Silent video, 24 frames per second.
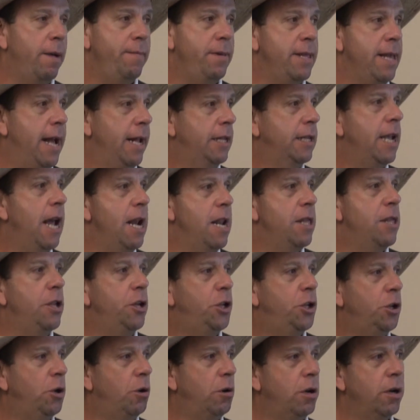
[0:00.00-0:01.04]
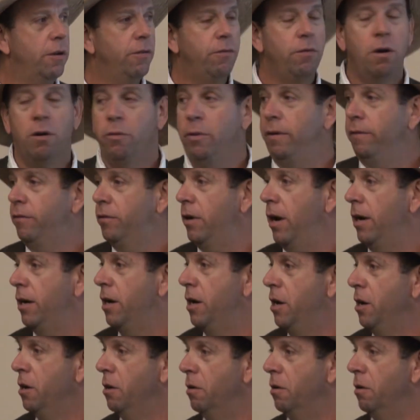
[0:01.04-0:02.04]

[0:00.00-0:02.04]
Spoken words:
I mean, that's kind of the short of what we've tried to do.